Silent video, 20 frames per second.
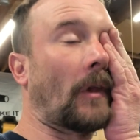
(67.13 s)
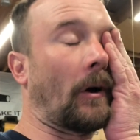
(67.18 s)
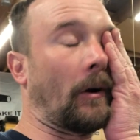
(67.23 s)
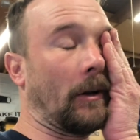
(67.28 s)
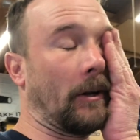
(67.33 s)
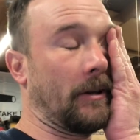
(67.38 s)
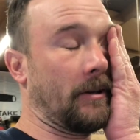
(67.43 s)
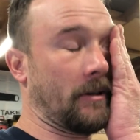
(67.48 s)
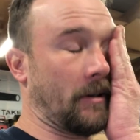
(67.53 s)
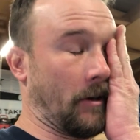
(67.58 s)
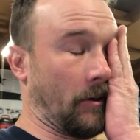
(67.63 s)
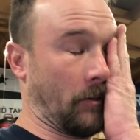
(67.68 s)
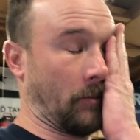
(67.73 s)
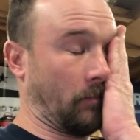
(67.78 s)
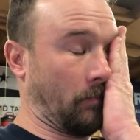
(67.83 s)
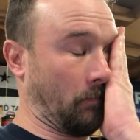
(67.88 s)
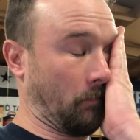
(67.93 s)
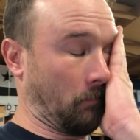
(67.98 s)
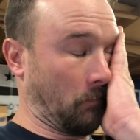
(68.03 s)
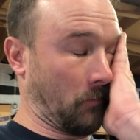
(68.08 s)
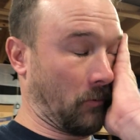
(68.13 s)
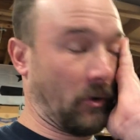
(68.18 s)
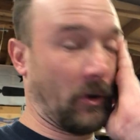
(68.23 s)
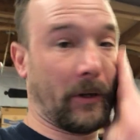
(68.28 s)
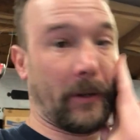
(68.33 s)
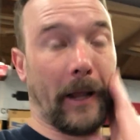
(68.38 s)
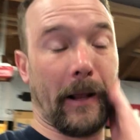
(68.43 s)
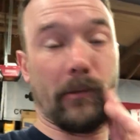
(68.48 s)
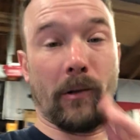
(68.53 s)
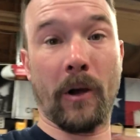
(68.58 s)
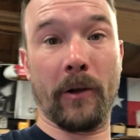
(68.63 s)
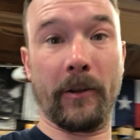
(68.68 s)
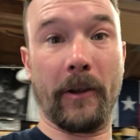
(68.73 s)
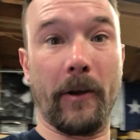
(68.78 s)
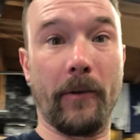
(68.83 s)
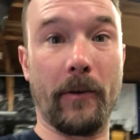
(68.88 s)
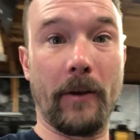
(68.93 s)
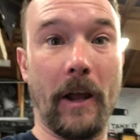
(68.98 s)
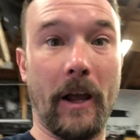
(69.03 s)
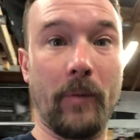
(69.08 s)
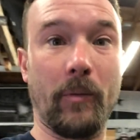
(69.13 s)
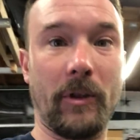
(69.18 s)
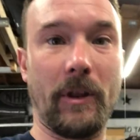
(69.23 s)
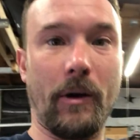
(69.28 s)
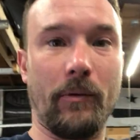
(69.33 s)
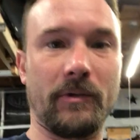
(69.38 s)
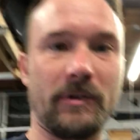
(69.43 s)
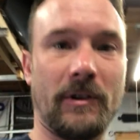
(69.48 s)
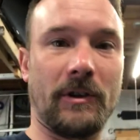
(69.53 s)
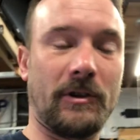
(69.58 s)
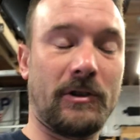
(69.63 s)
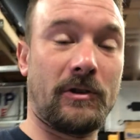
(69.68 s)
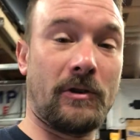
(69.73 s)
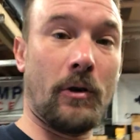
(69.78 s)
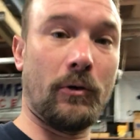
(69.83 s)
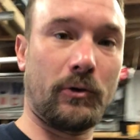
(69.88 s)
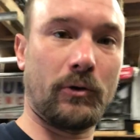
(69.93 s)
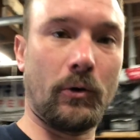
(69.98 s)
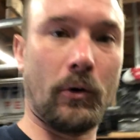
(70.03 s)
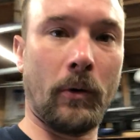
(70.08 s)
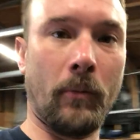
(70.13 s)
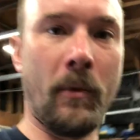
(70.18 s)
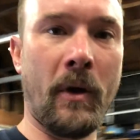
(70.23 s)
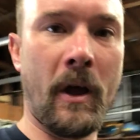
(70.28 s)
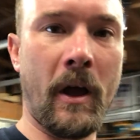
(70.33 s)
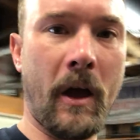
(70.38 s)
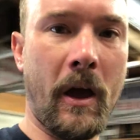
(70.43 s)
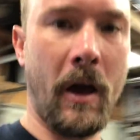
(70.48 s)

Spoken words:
or at least it took that long the other day, but that was in a snowstorm.